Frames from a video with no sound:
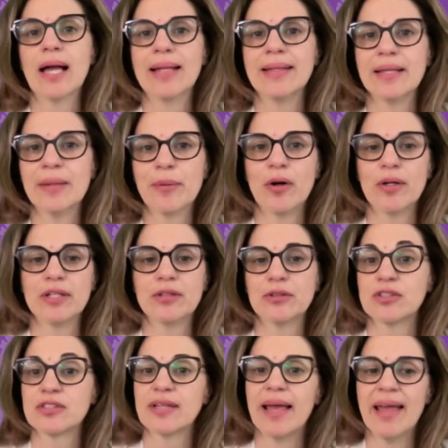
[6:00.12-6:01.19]
at the
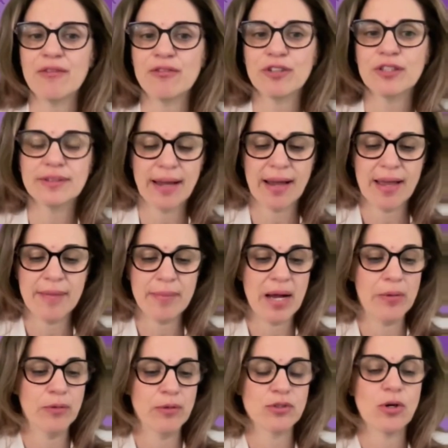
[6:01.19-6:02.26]
monitors every time
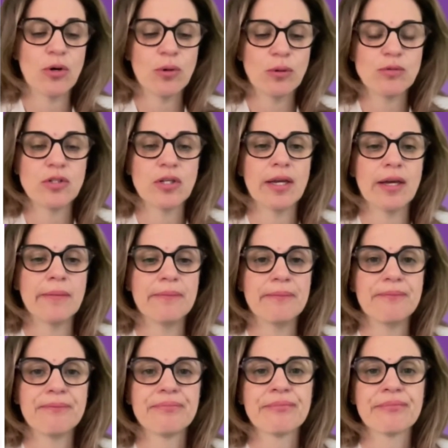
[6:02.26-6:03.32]
I was holding him.
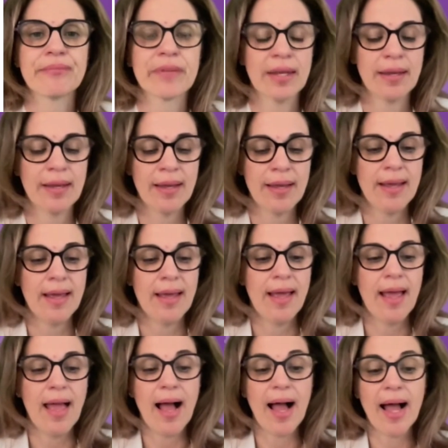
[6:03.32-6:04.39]

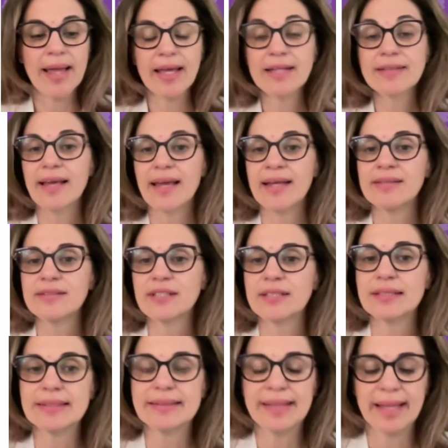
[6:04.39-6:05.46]
I
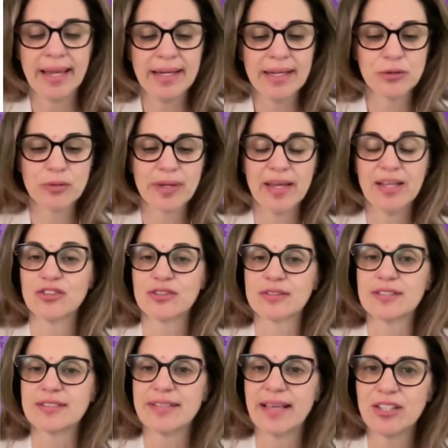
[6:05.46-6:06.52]
attended daily
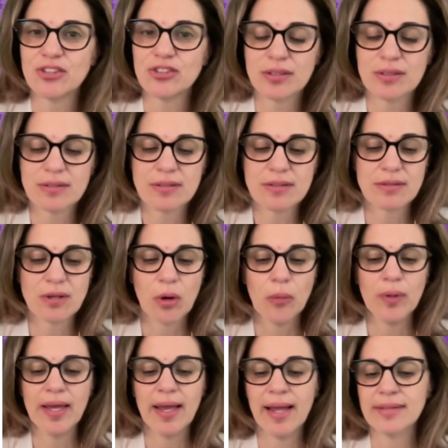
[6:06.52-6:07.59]
education sessions.
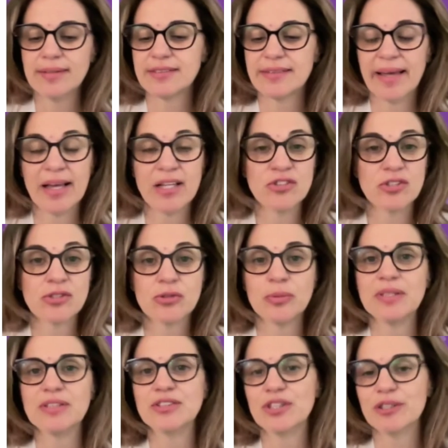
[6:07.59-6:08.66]
We had sessions
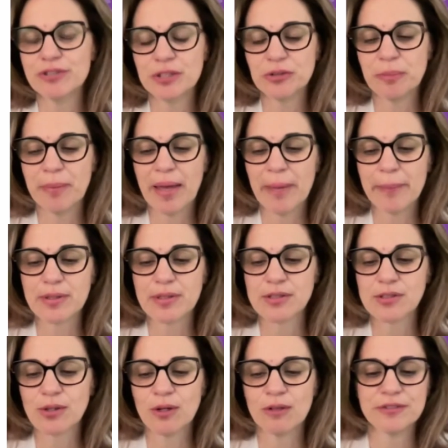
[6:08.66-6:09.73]
with different
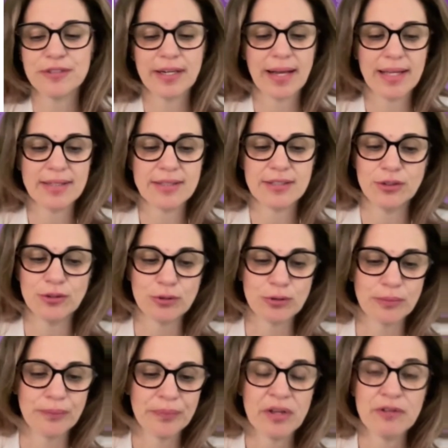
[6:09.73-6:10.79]
members of the
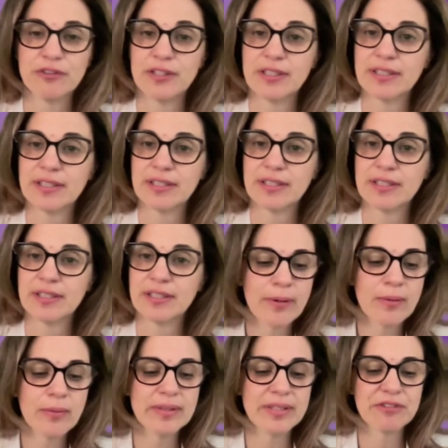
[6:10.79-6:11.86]
NICU. For
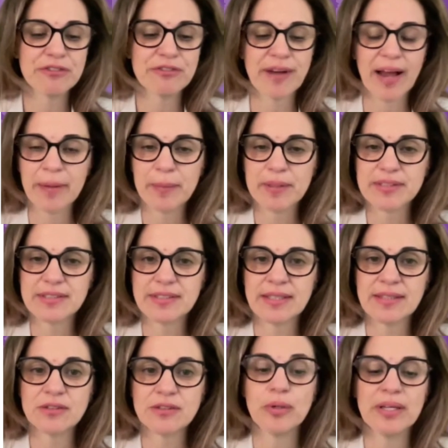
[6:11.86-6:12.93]
example, with the
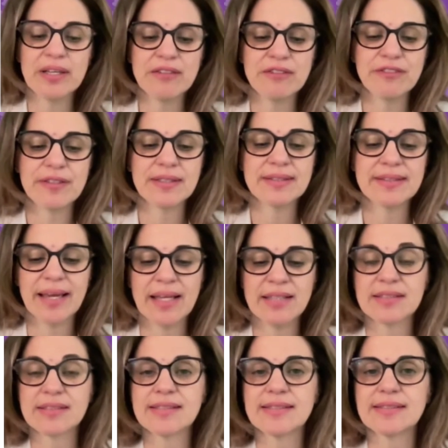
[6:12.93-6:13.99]
pharmacist, we even
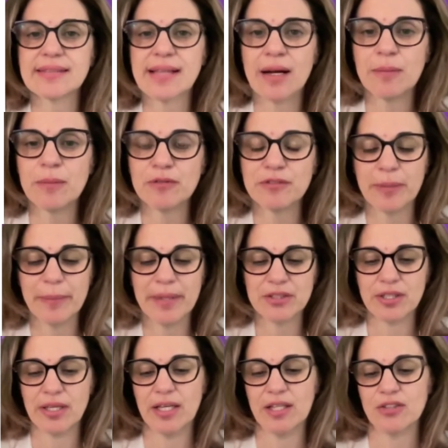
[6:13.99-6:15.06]
tasted some of the
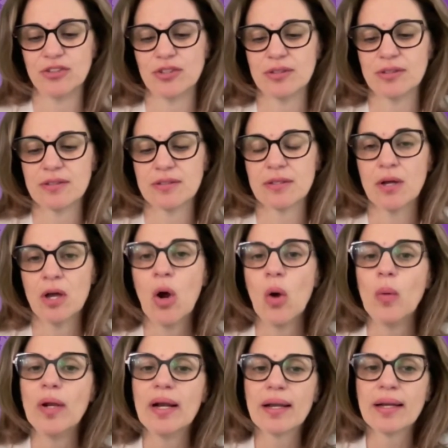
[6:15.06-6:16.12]
medications.
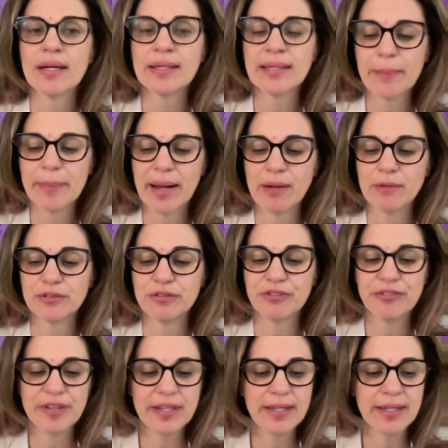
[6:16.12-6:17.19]
We learned about
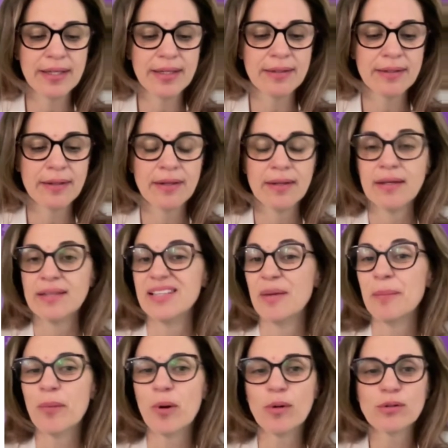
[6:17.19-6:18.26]
feeding,
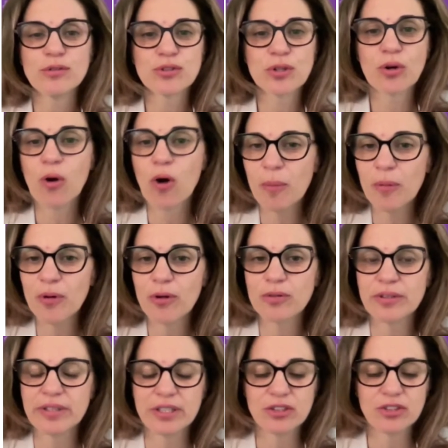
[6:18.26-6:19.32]
the most common
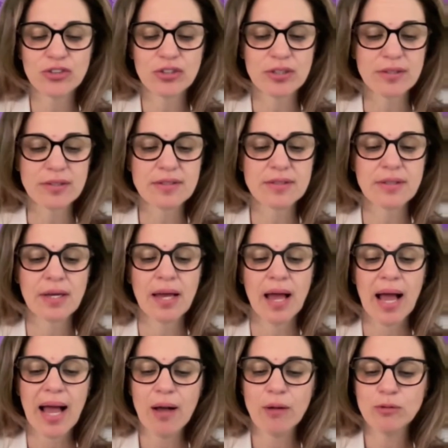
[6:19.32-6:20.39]
conditions,
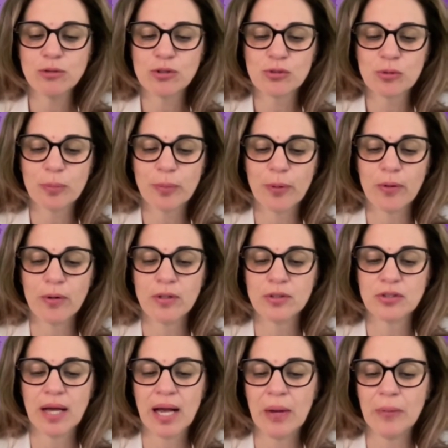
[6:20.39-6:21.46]
how to
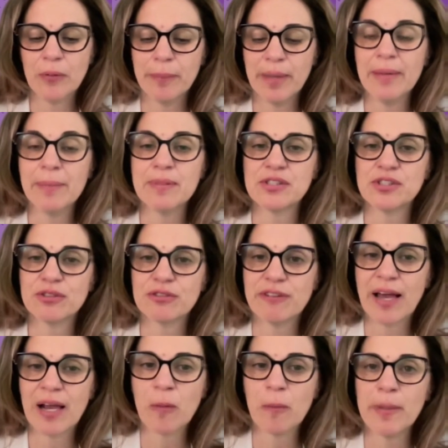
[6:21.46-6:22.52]
support our baby's
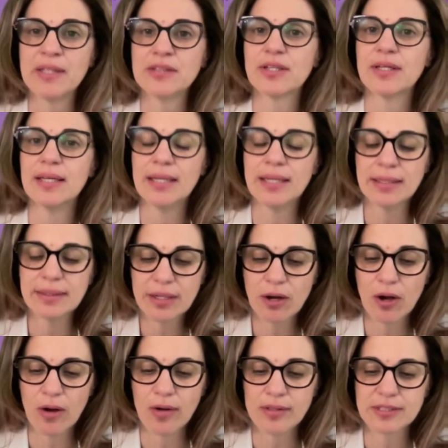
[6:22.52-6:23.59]
development in the
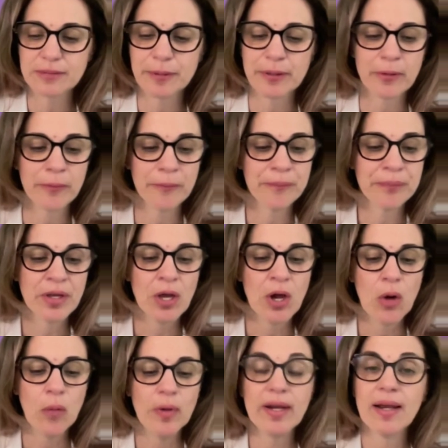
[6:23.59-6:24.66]
hospital.
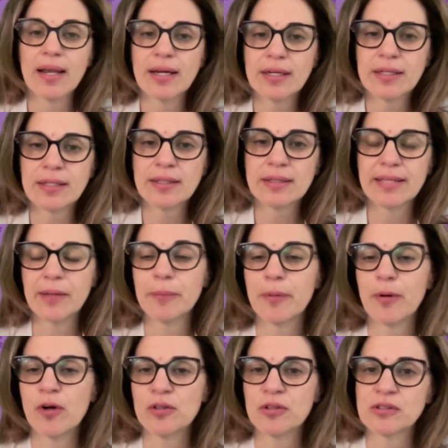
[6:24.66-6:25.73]
We learned the
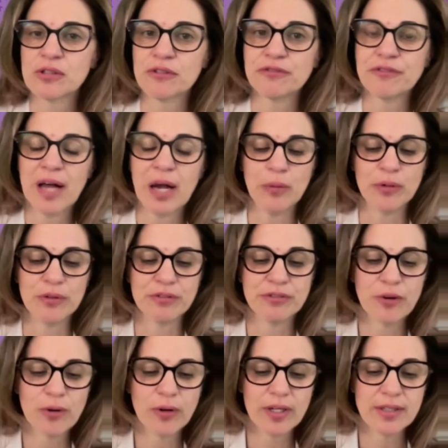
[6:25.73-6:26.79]
importance of our
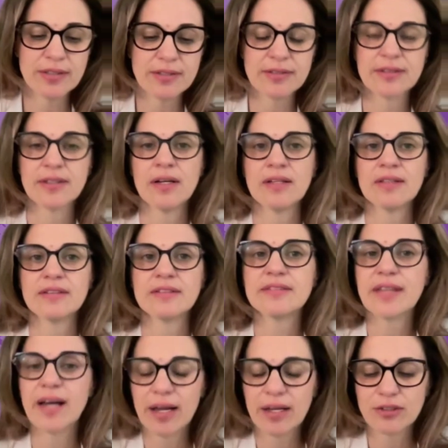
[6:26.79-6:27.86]
voice,
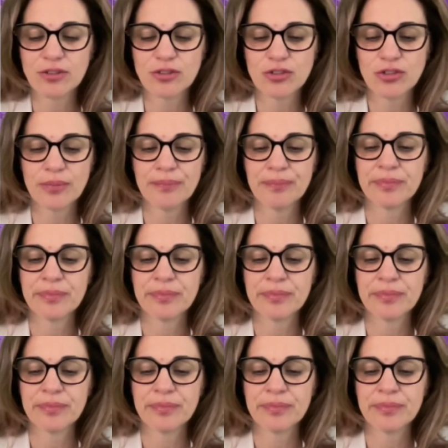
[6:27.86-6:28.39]
touch,